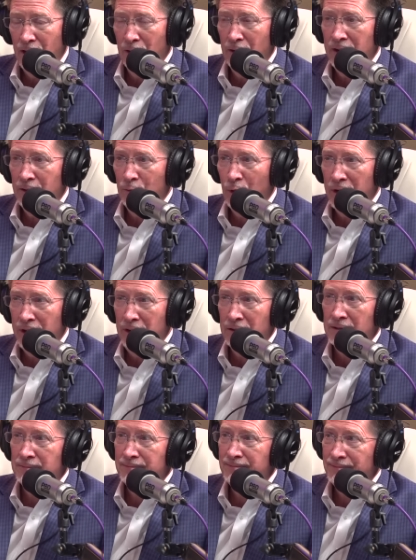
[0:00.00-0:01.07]
Gary and Juan
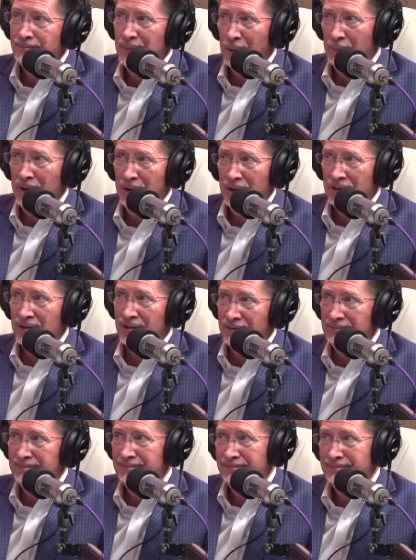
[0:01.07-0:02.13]
Hill. My okay. parents.
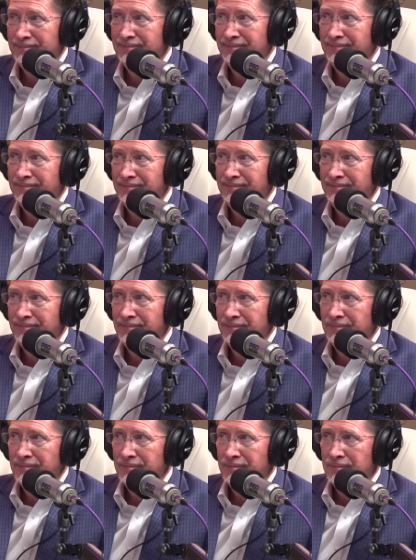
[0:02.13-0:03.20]
Who else got the
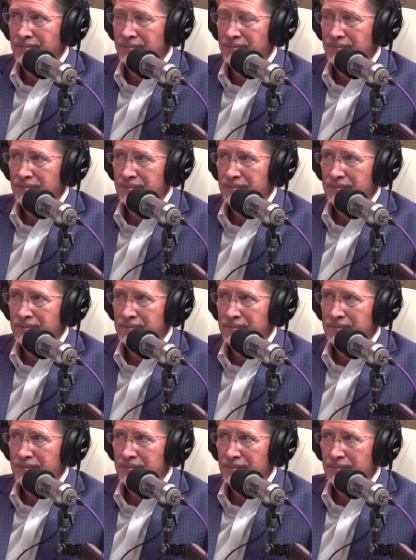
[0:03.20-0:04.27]
best out of you?
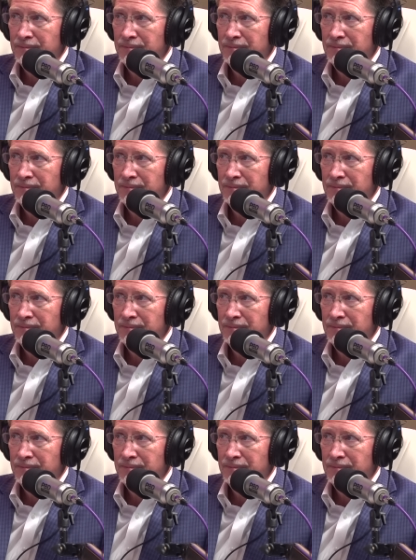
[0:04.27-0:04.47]
Powerful.